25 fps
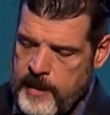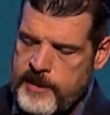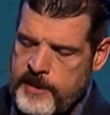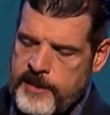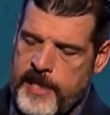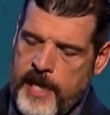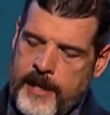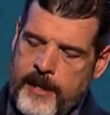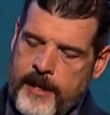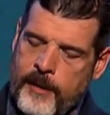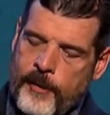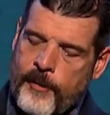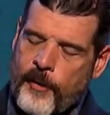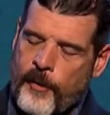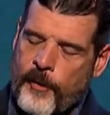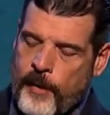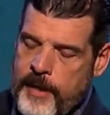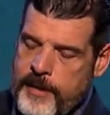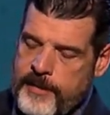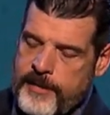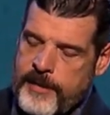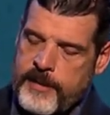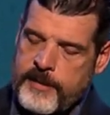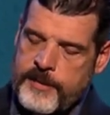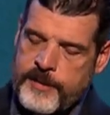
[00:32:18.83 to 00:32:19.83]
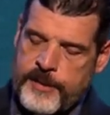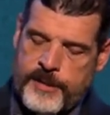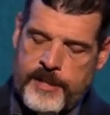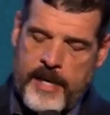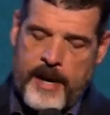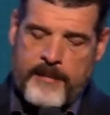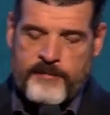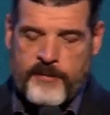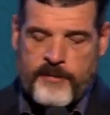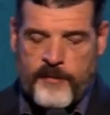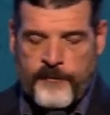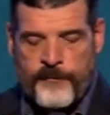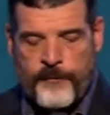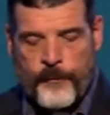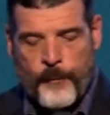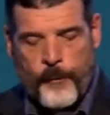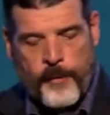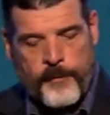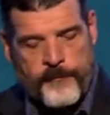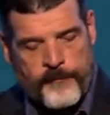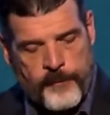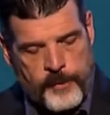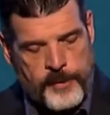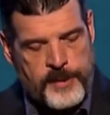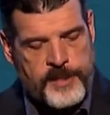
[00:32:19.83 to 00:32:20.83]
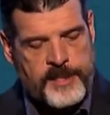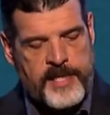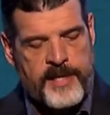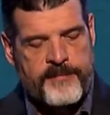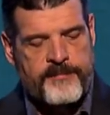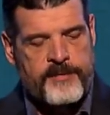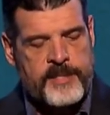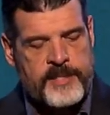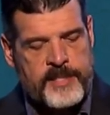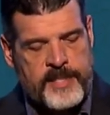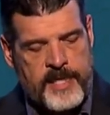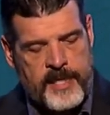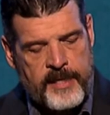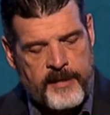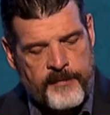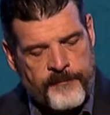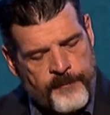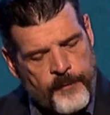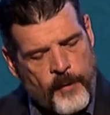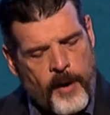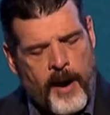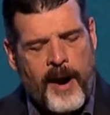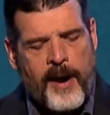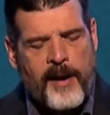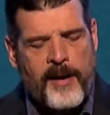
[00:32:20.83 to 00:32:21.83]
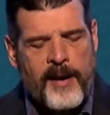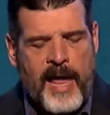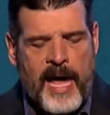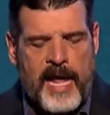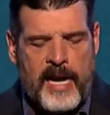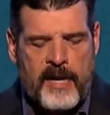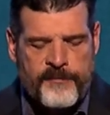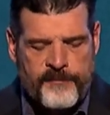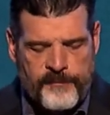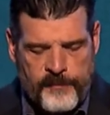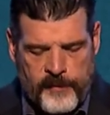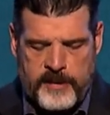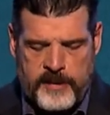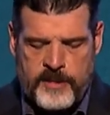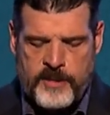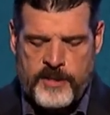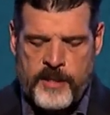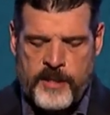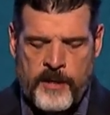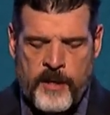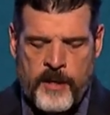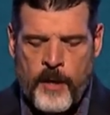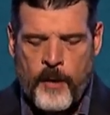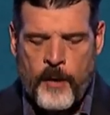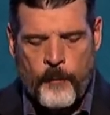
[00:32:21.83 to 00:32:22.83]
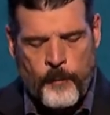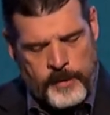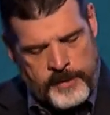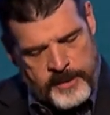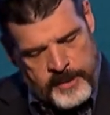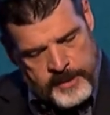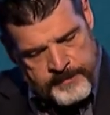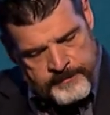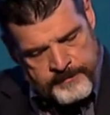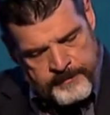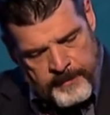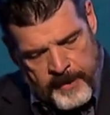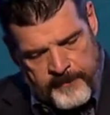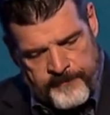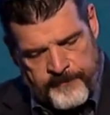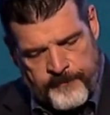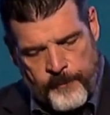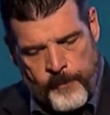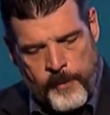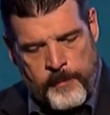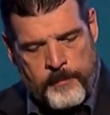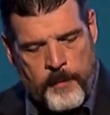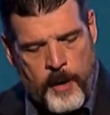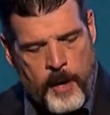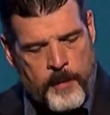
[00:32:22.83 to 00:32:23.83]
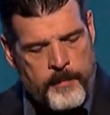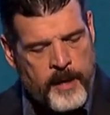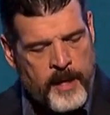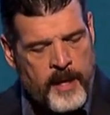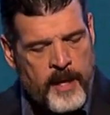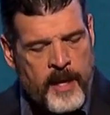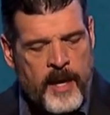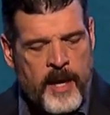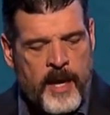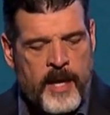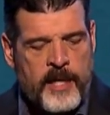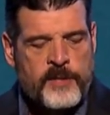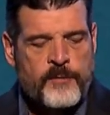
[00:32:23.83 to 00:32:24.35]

2 Corinthians chapter 4, verse 17, for our light affliction, which is but for a moment,